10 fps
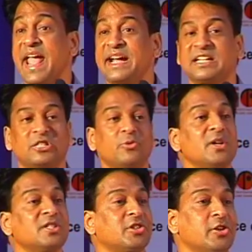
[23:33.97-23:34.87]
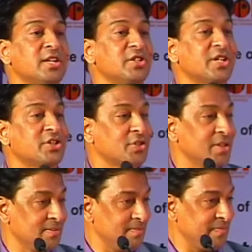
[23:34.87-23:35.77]
X works
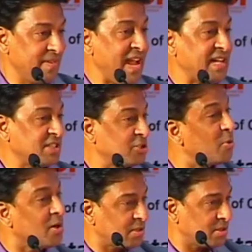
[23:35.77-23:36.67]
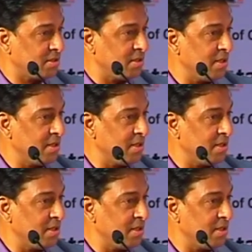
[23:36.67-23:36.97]
transaction. X works.